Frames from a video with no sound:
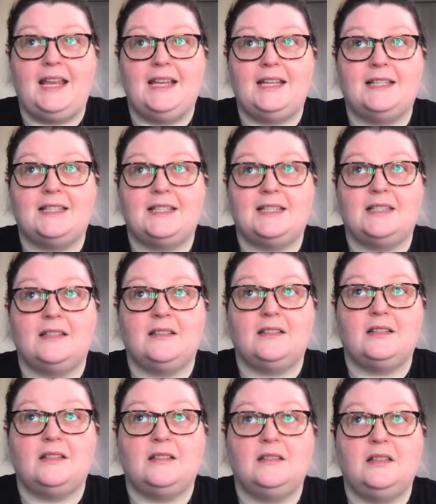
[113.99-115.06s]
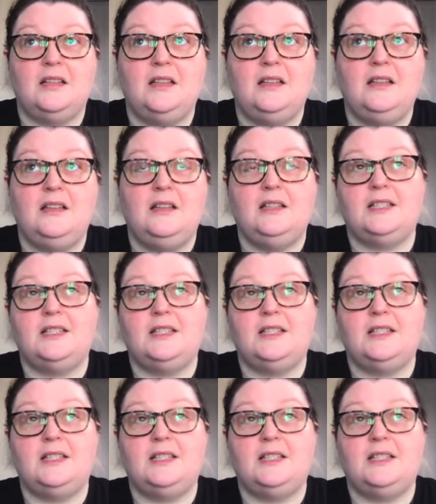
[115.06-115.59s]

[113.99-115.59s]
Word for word: It's, uh,